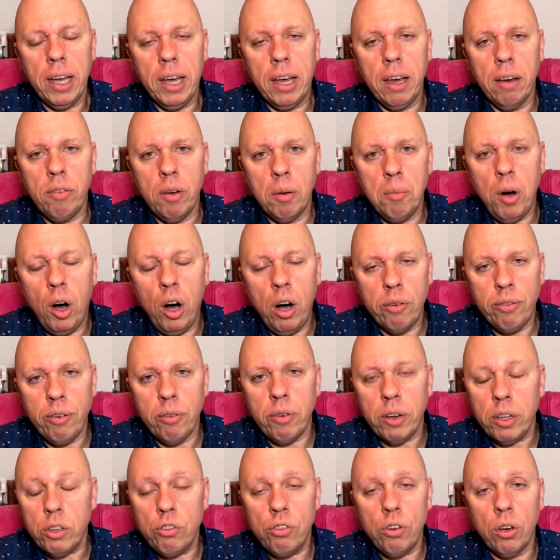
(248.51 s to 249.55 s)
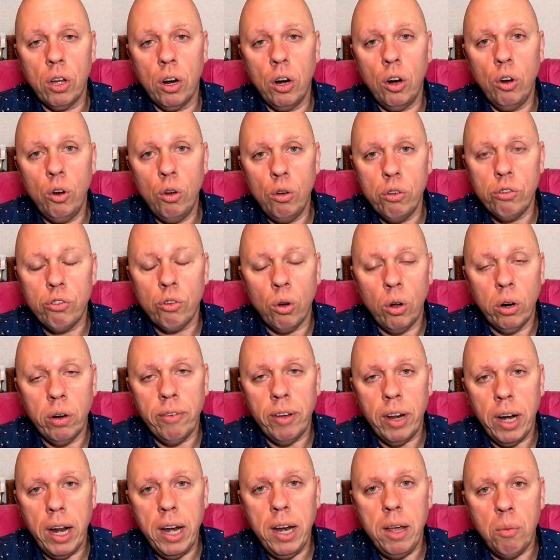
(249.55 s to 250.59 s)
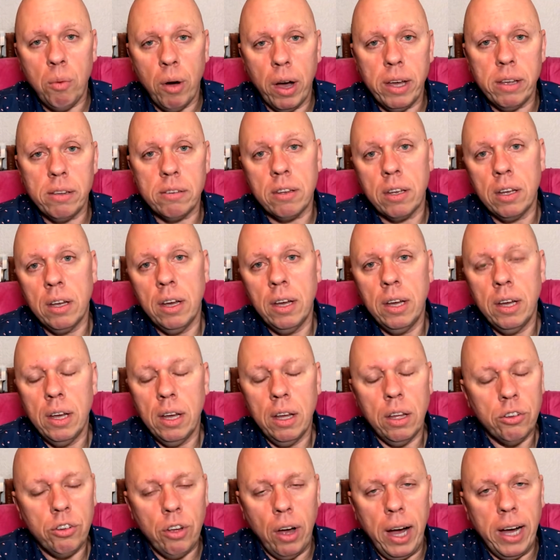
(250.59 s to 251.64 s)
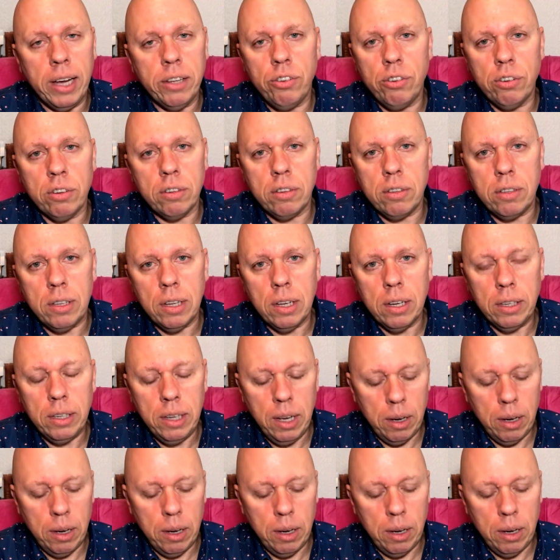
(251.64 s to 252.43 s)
Give him half of it. You're going to lose all of it anyways. So I just,